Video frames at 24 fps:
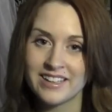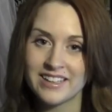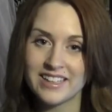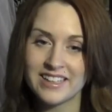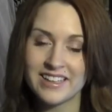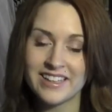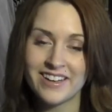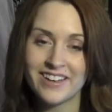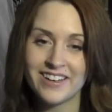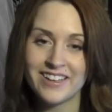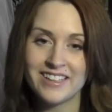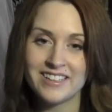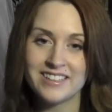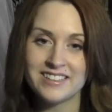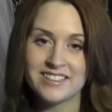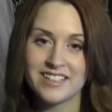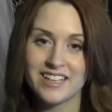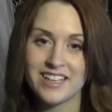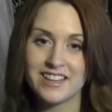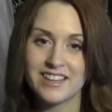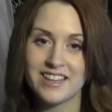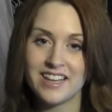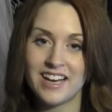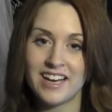Then there is
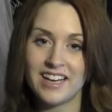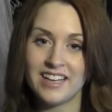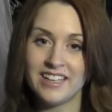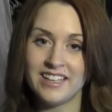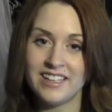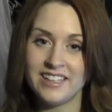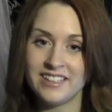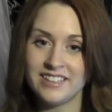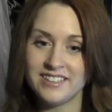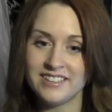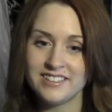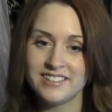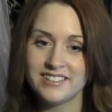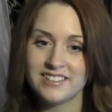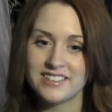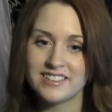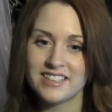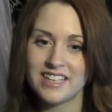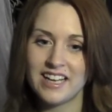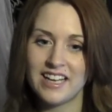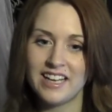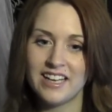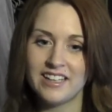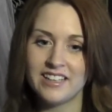
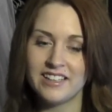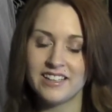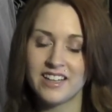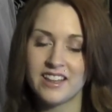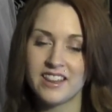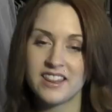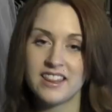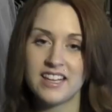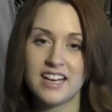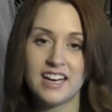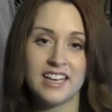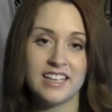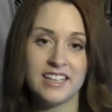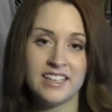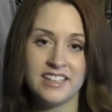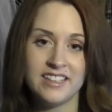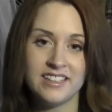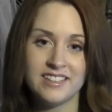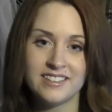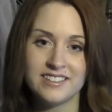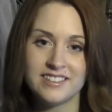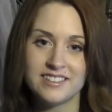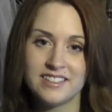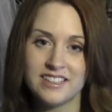Thais, and
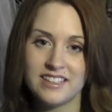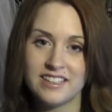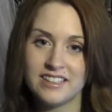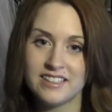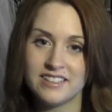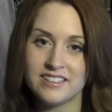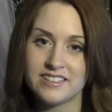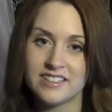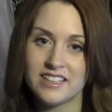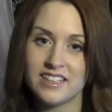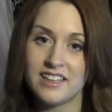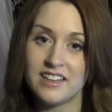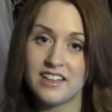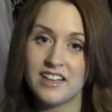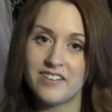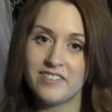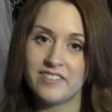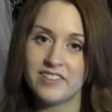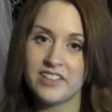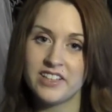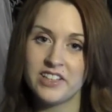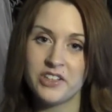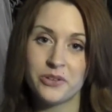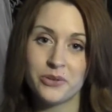Thais is a
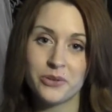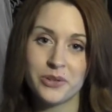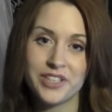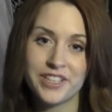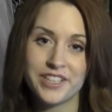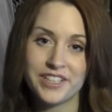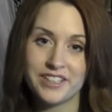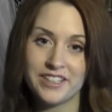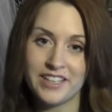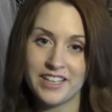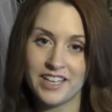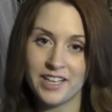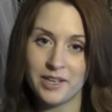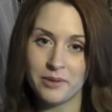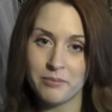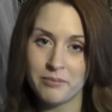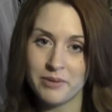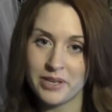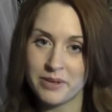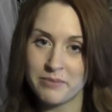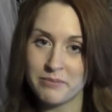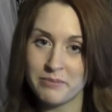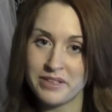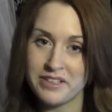lovely Greek
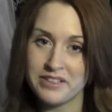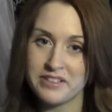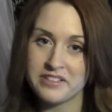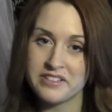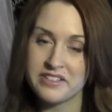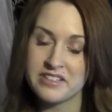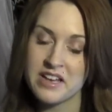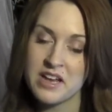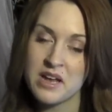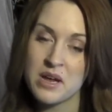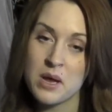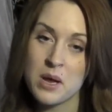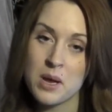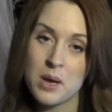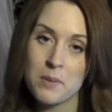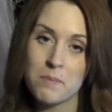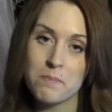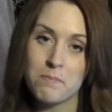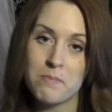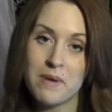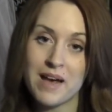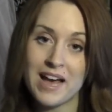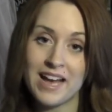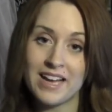name. It means
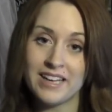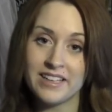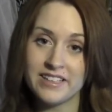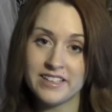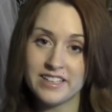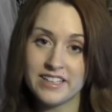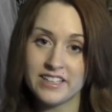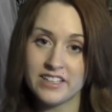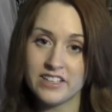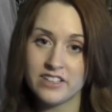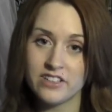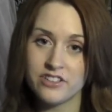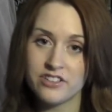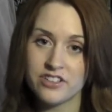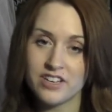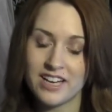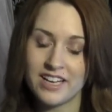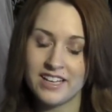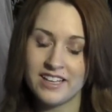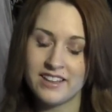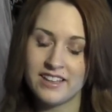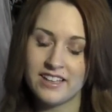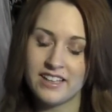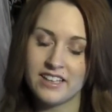bandage.
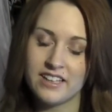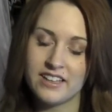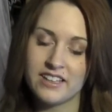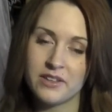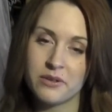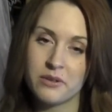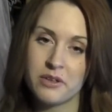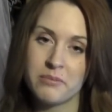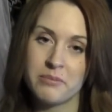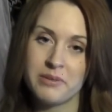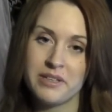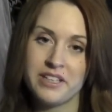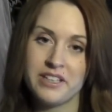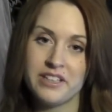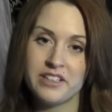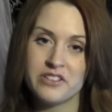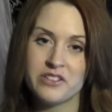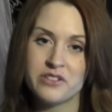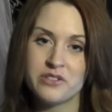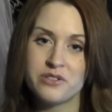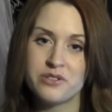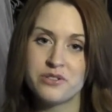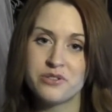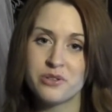I think there would be
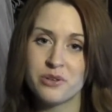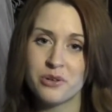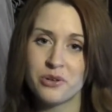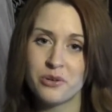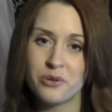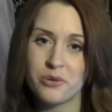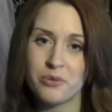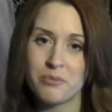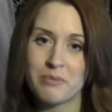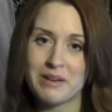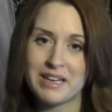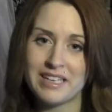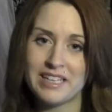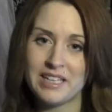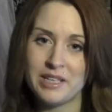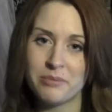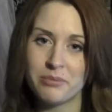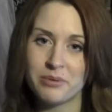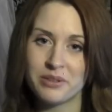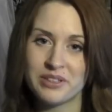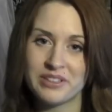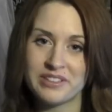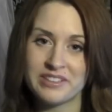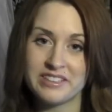so many
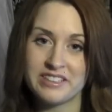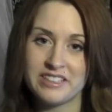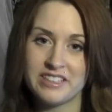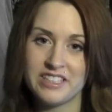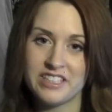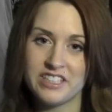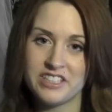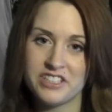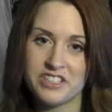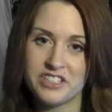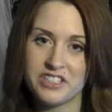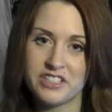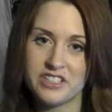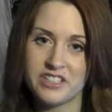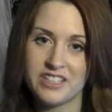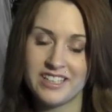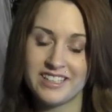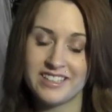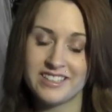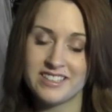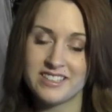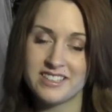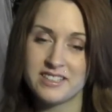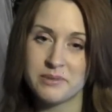pronunciation
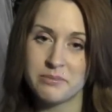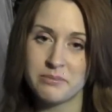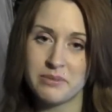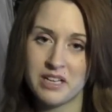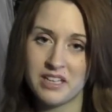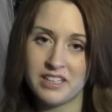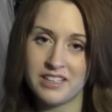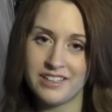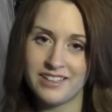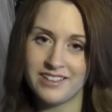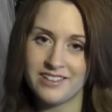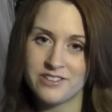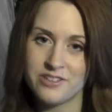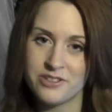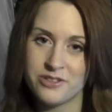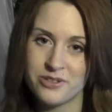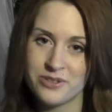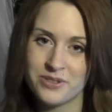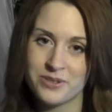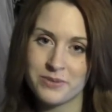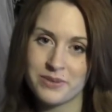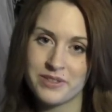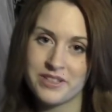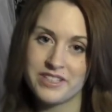and spelling
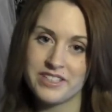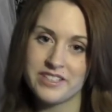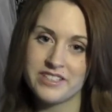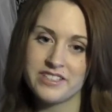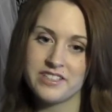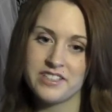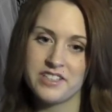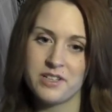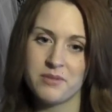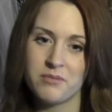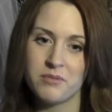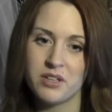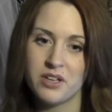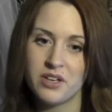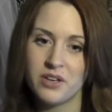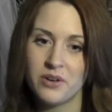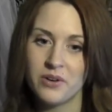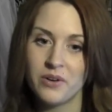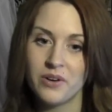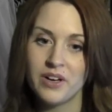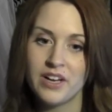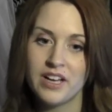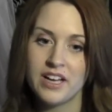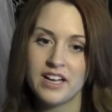issues with this name
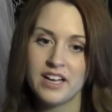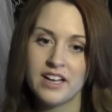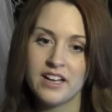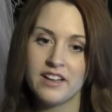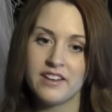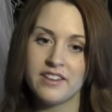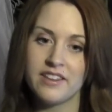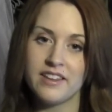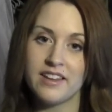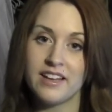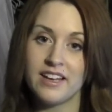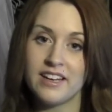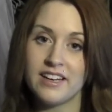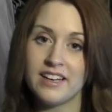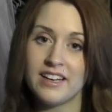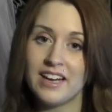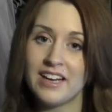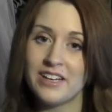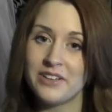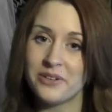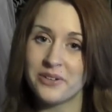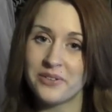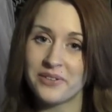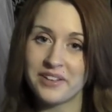though that
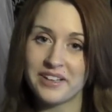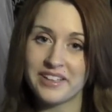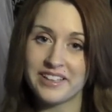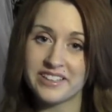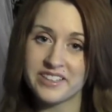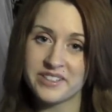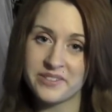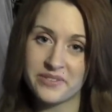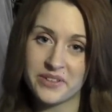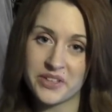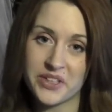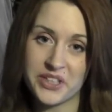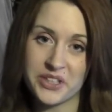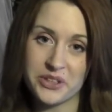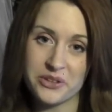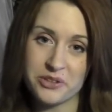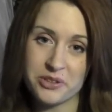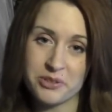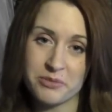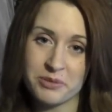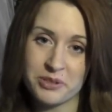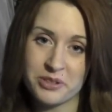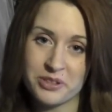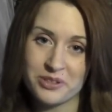I don't think it's very
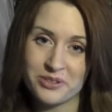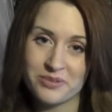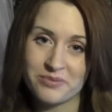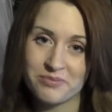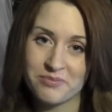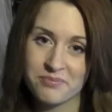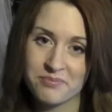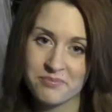usable.